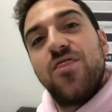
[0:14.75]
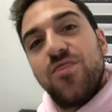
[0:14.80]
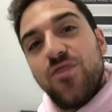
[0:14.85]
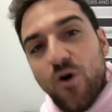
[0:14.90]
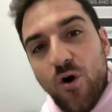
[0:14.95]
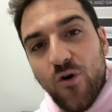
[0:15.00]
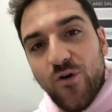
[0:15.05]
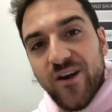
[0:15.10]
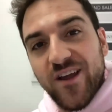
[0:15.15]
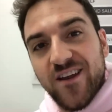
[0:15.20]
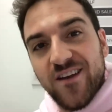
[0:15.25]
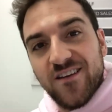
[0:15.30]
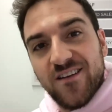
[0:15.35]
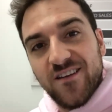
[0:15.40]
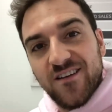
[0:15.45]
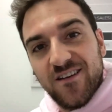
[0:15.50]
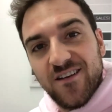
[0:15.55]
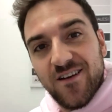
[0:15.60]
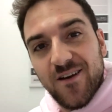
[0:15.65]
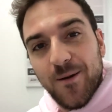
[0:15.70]
Thooorin,
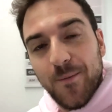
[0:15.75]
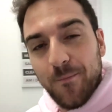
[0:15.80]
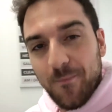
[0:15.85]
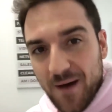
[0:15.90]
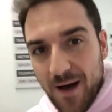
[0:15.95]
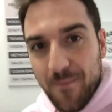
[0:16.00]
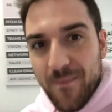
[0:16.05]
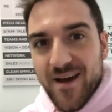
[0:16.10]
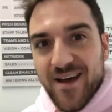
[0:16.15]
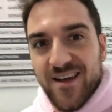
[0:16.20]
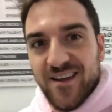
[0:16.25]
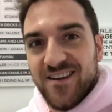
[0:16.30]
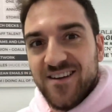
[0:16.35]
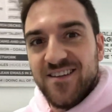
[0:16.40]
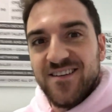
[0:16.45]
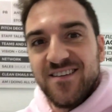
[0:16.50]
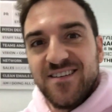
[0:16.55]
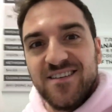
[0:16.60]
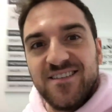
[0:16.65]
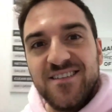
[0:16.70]
my man.
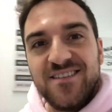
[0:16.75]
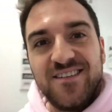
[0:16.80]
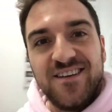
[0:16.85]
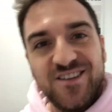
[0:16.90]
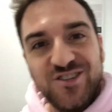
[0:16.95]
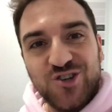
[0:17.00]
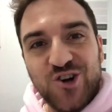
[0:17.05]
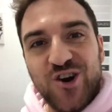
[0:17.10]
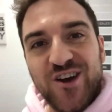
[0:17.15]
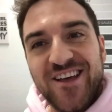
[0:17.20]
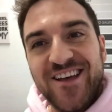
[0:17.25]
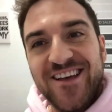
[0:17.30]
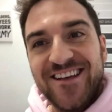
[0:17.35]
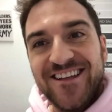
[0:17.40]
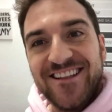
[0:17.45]
Enjoy.